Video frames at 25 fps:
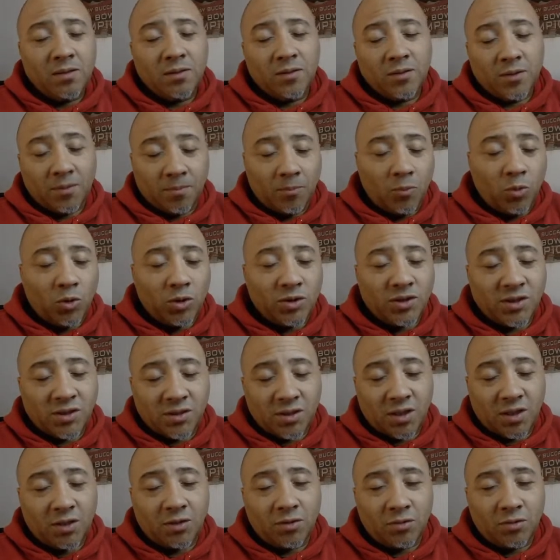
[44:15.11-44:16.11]
The more
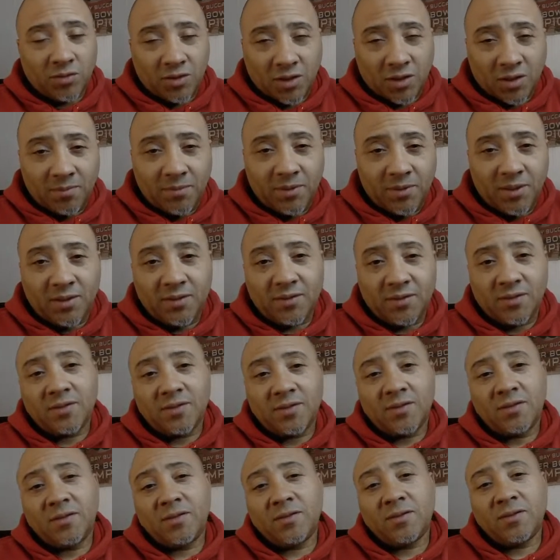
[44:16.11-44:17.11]
snug your thumb
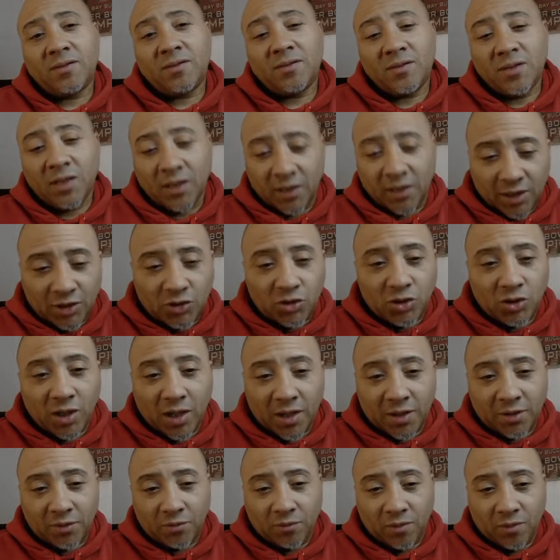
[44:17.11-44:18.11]
is, the less you
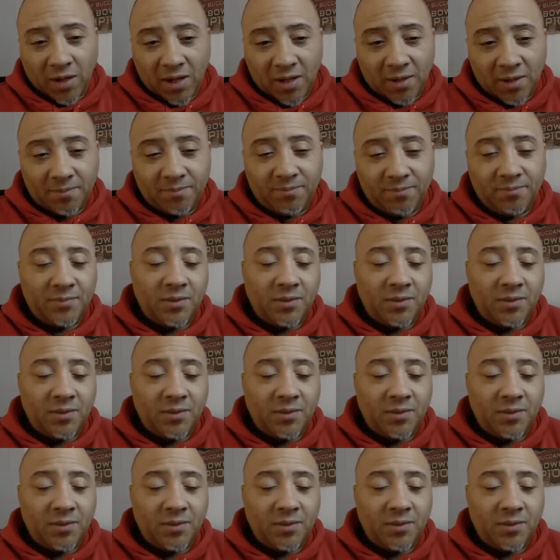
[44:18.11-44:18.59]
got to grab.